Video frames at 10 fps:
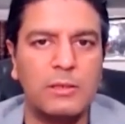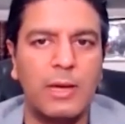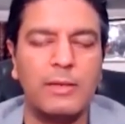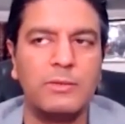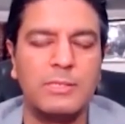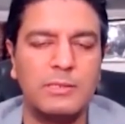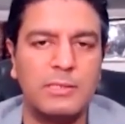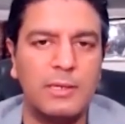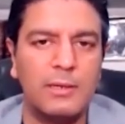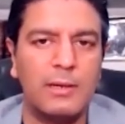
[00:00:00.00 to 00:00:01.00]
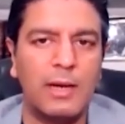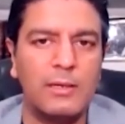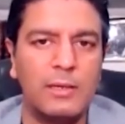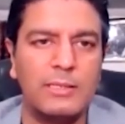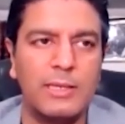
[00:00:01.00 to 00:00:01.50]
Are you sincere?
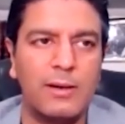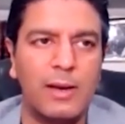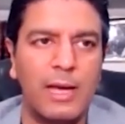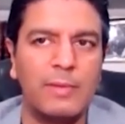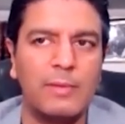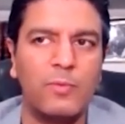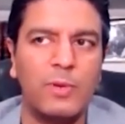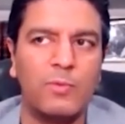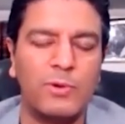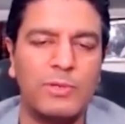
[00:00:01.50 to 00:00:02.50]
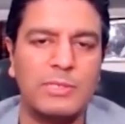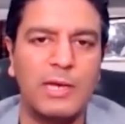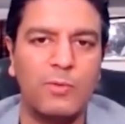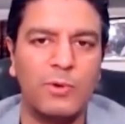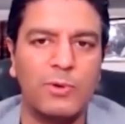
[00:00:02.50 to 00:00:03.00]
Is there alignment between what you
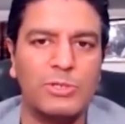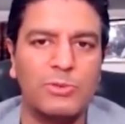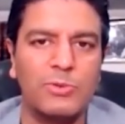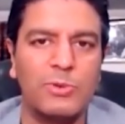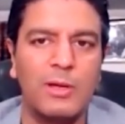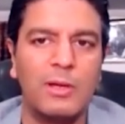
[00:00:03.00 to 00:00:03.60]
say and what you do?